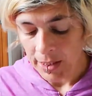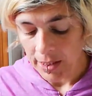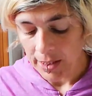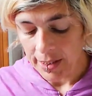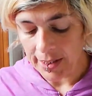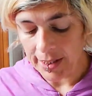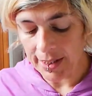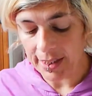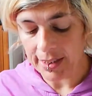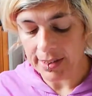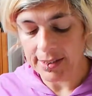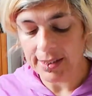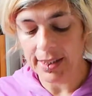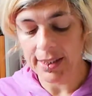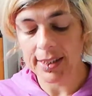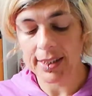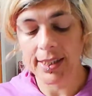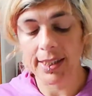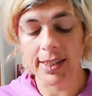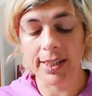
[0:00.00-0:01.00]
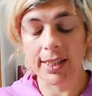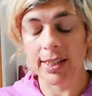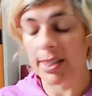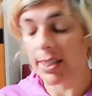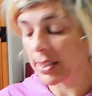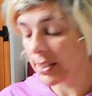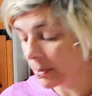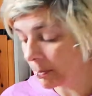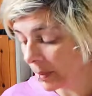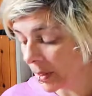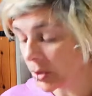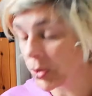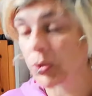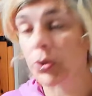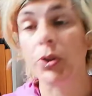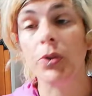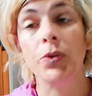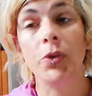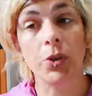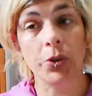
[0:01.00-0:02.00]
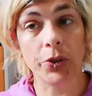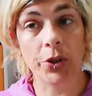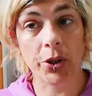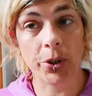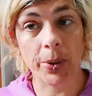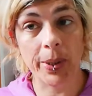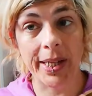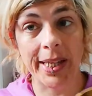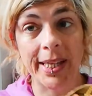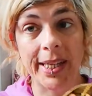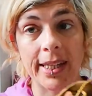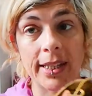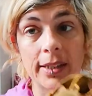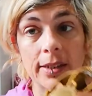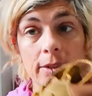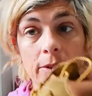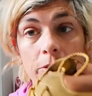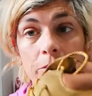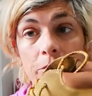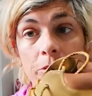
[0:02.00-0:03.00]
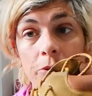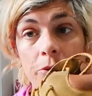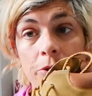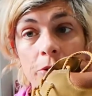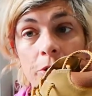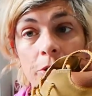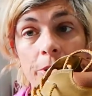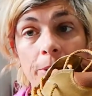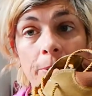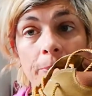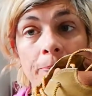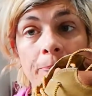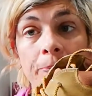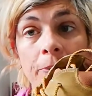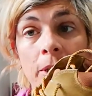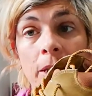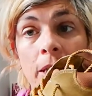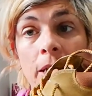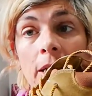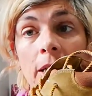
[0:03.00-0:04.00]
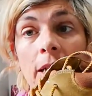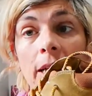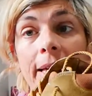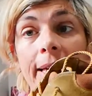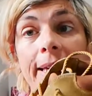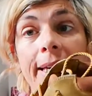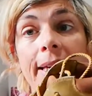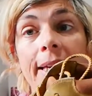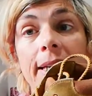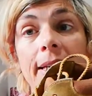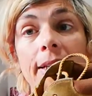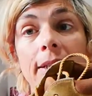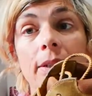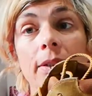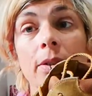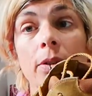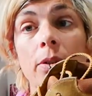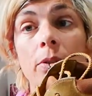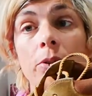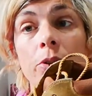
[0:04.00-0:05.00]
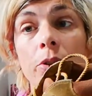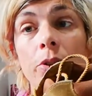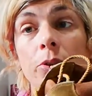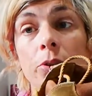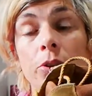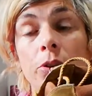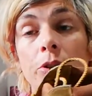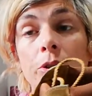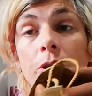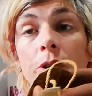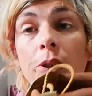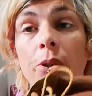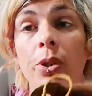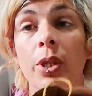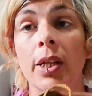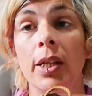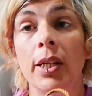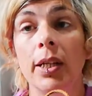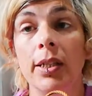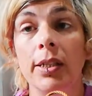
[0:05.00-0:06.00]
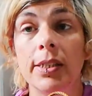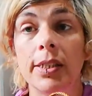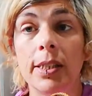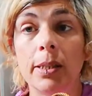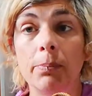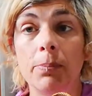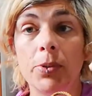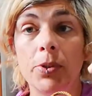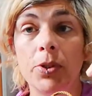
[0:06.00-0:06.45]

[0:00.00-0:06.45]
The second thing is to make sure you've got no heel on your shoe. A heel on your shoe tips